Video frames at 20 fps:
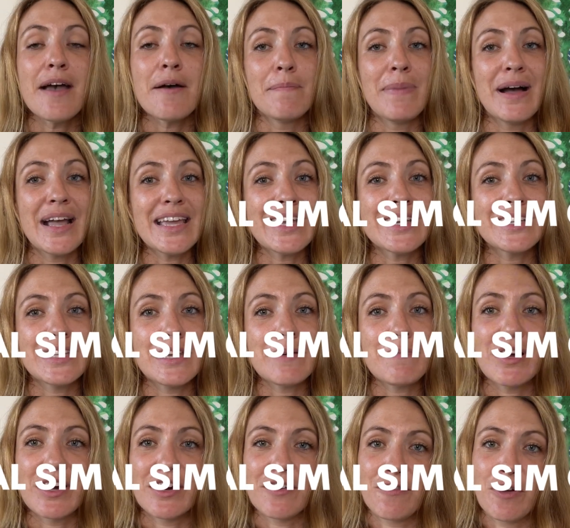Buying a SIM
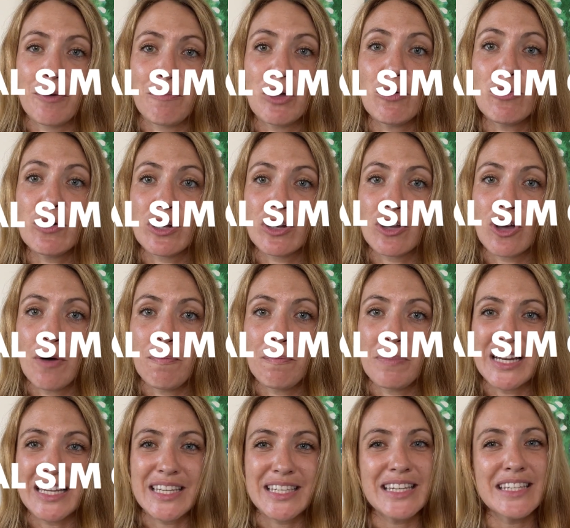card from local
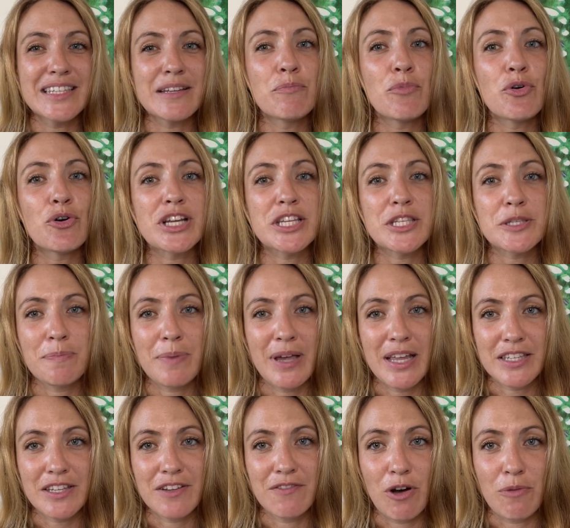companies is a more
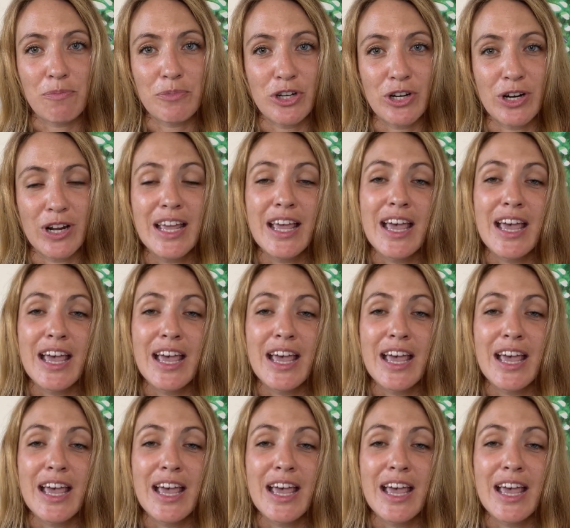expensive option